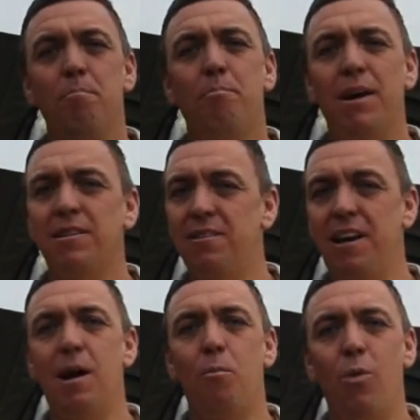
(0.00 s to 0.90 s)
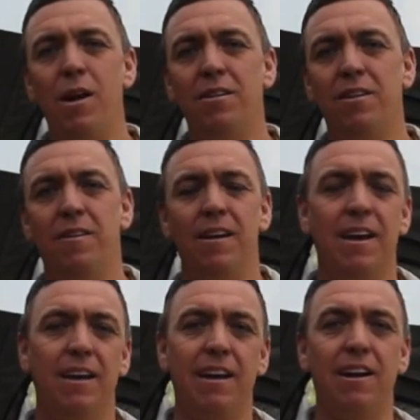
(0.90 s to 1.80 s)
Pack the tent up wet,
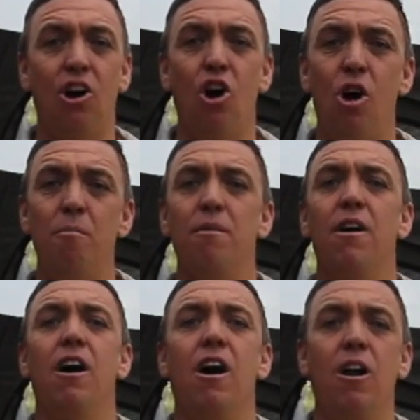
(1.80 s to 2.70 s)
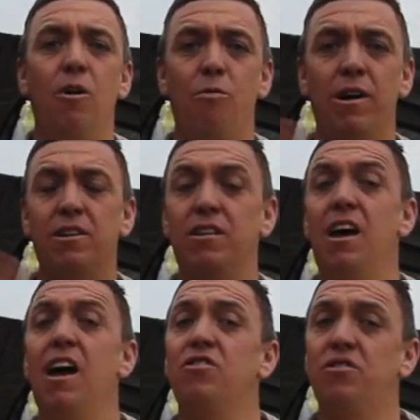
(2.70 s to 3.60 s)
get it home and erect it
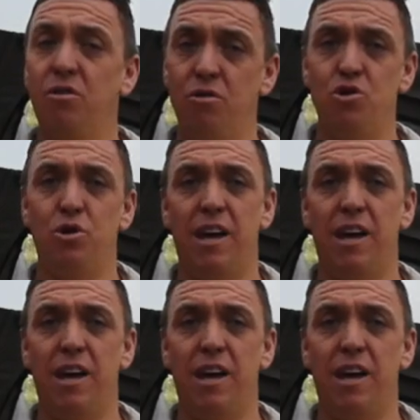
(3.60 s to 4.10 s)
as soon as you